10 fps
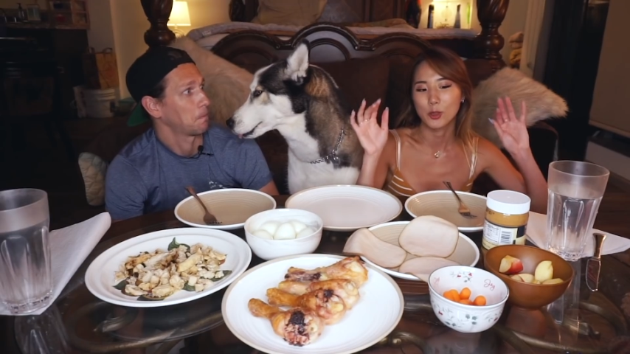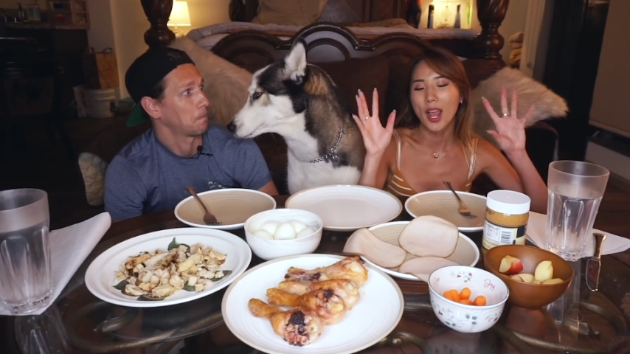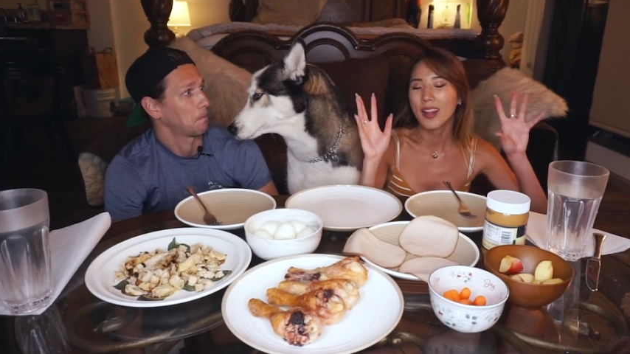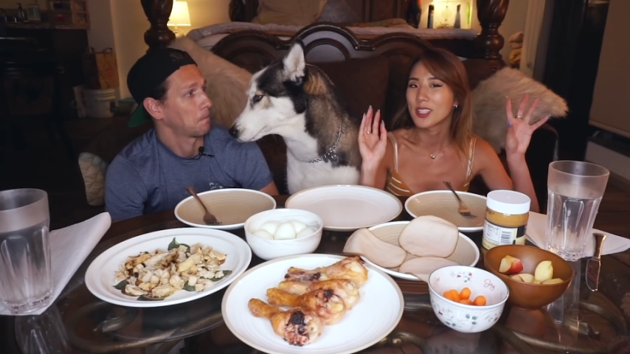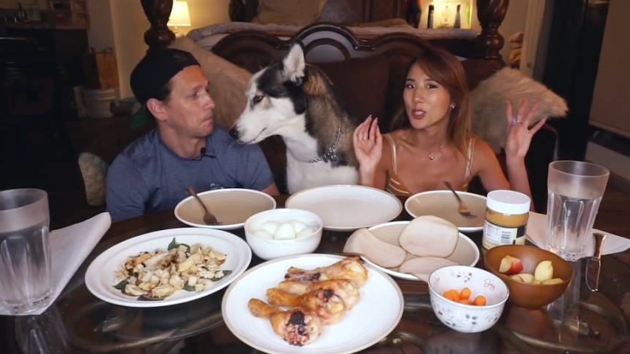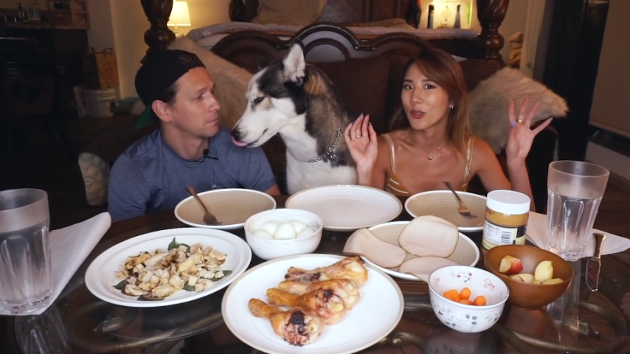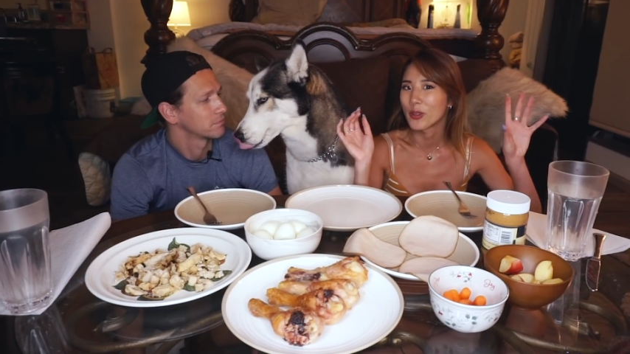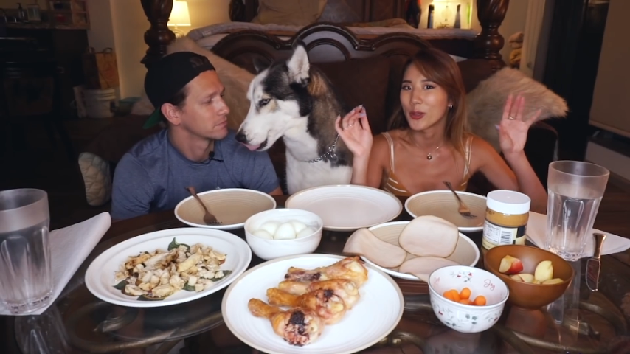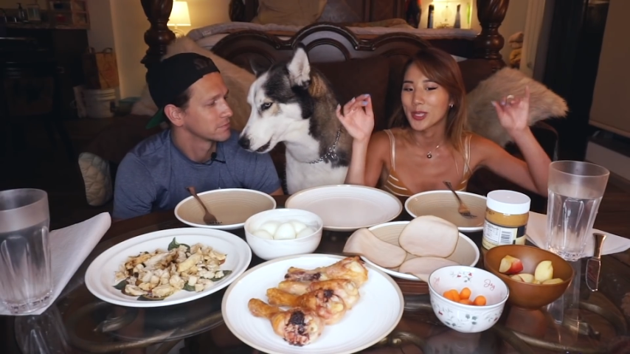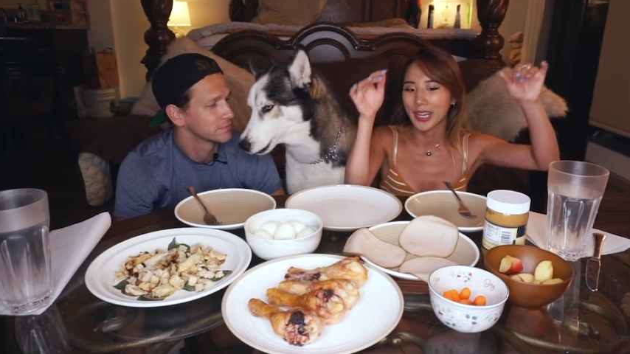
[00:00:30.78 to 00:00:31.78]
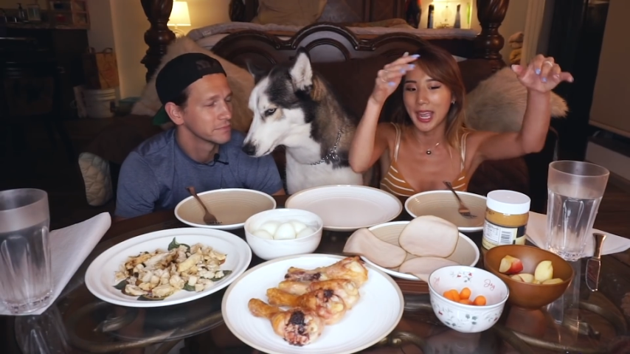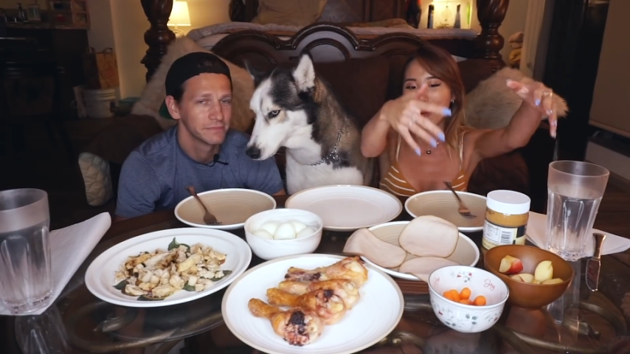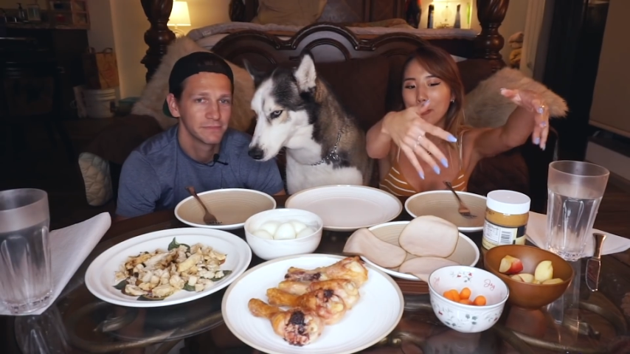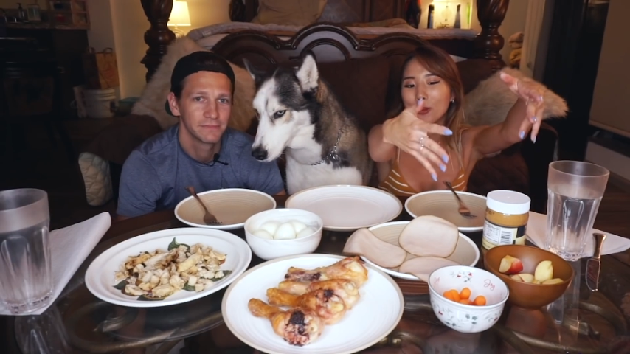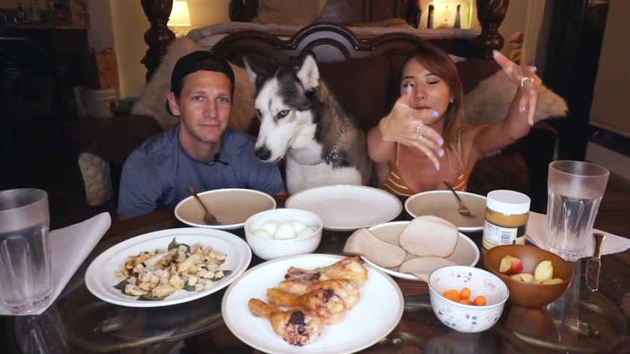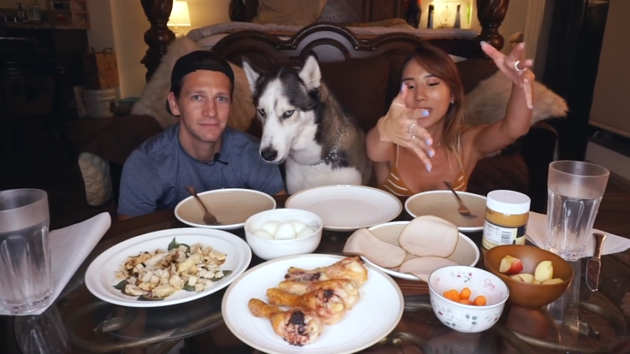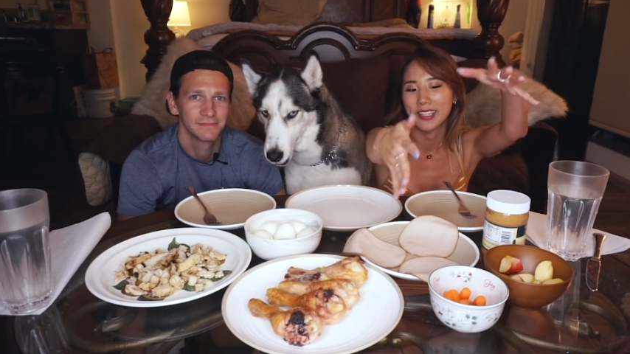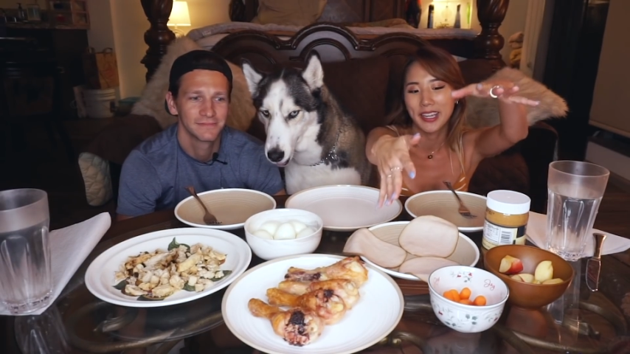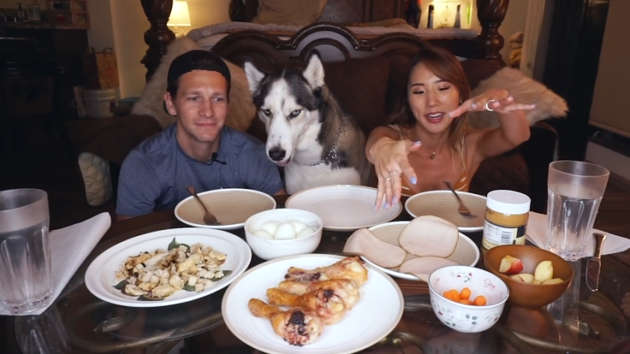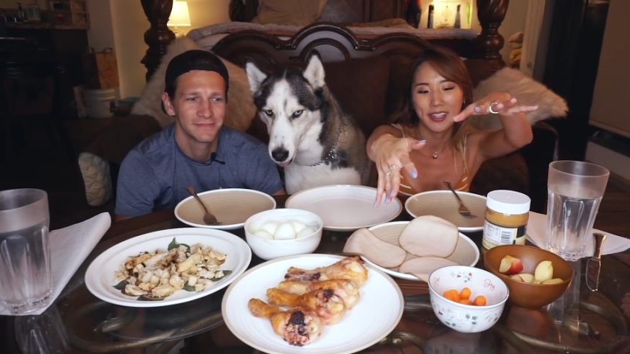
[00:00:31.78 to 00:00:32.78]
Speaker 1: some challenging foods like apples
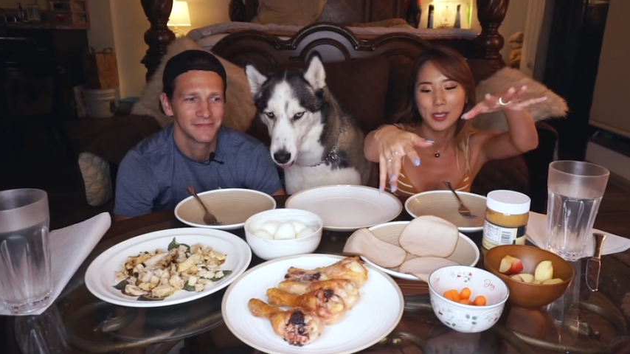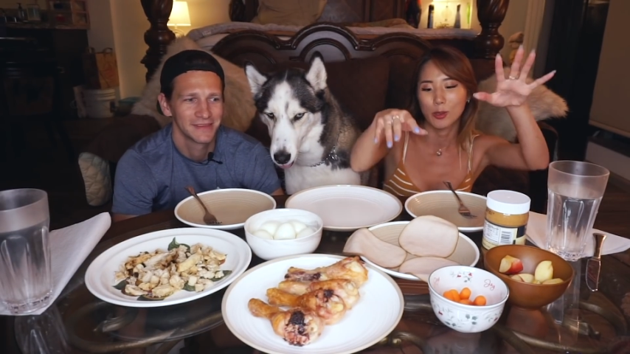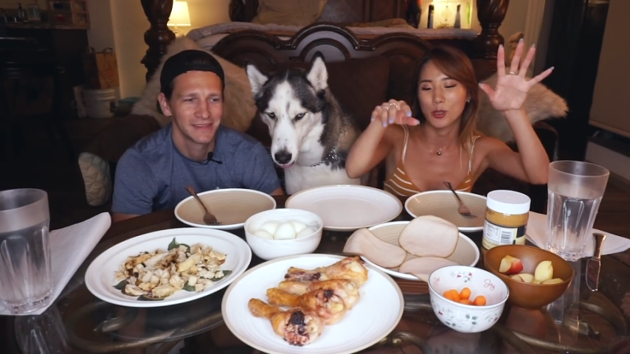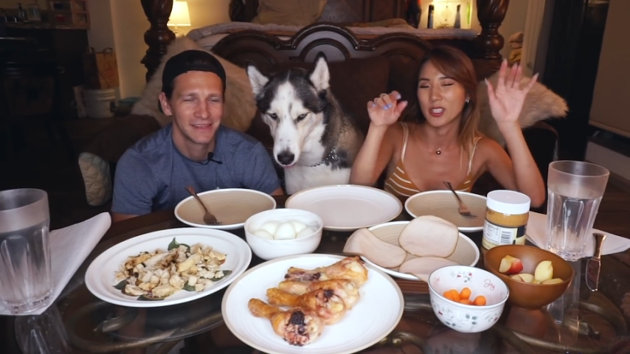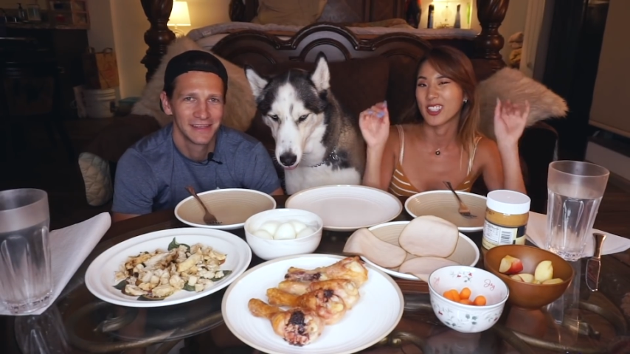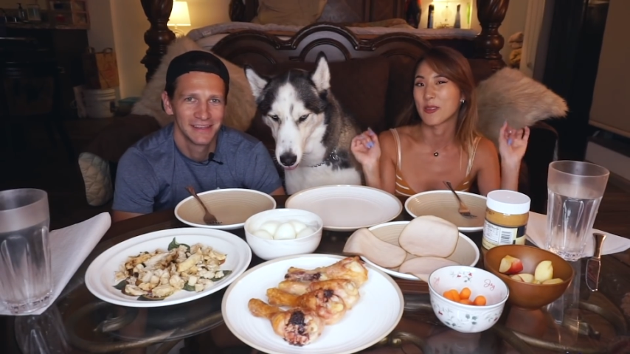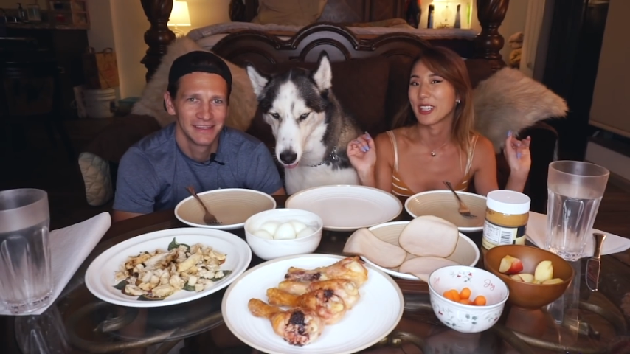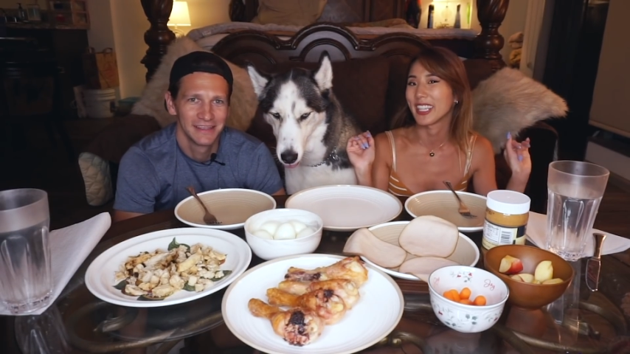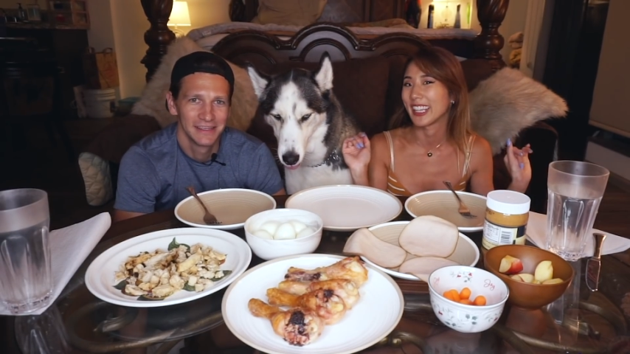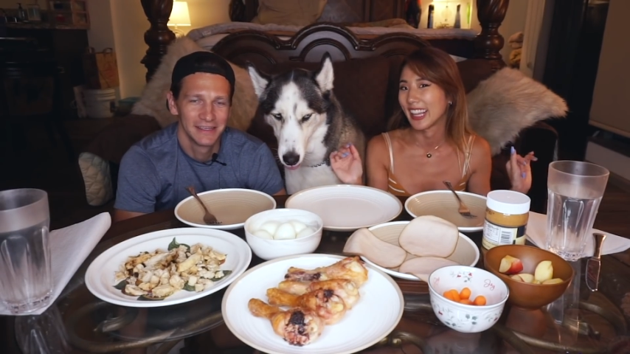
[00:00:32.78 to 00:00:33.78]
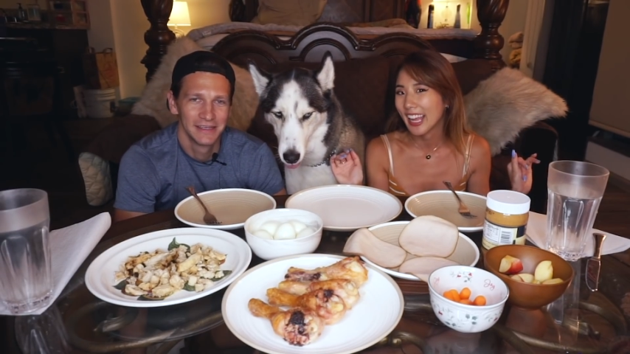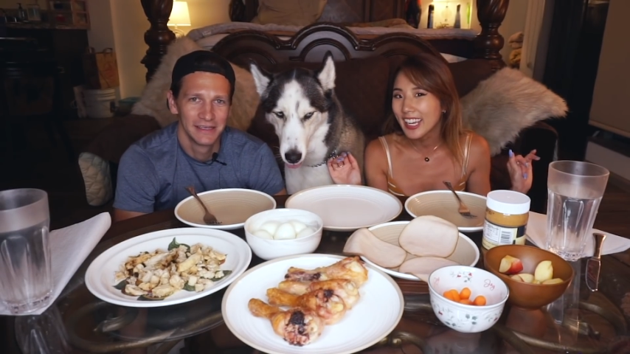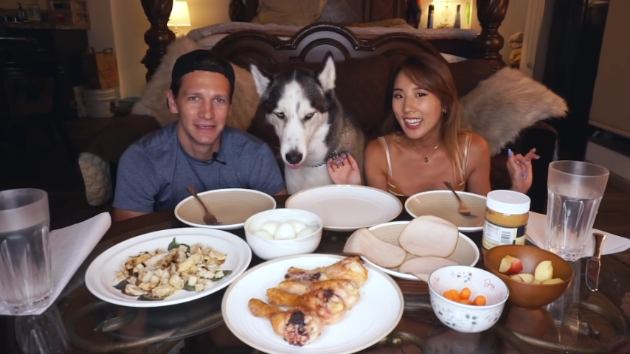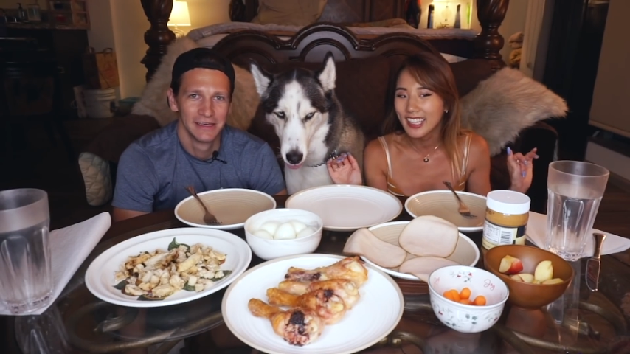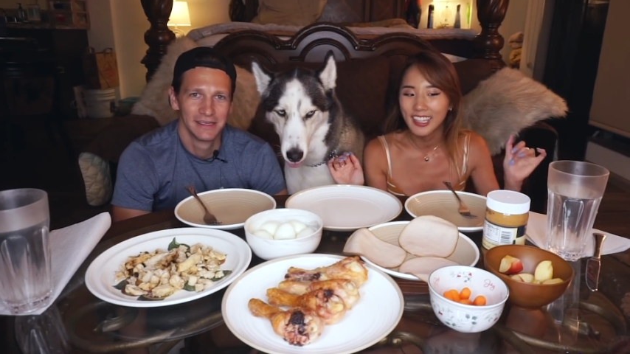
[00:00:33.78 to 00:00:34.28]
and carrots, which he doesn't really like.